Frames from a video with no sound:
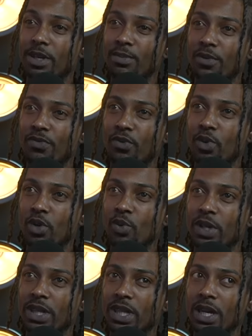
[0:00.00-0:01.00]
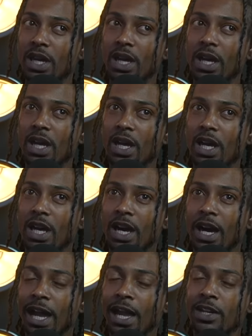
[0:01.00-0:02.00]
before,
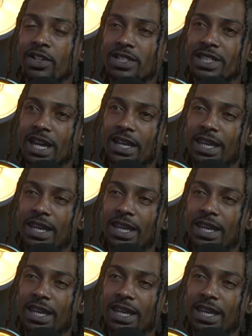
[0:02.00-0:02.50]
I understand